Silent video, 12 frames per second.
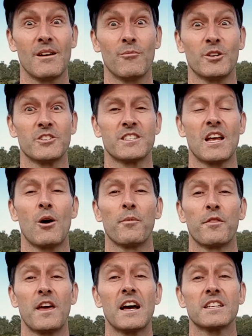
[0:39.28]
which has
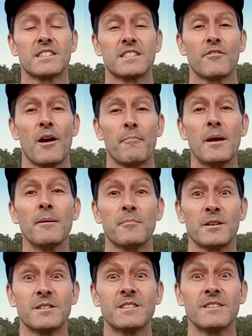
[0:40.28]
helped thousands of our
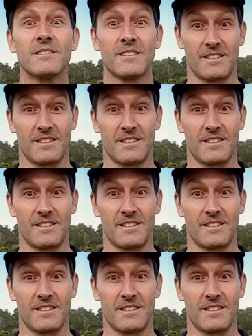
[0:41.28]
members,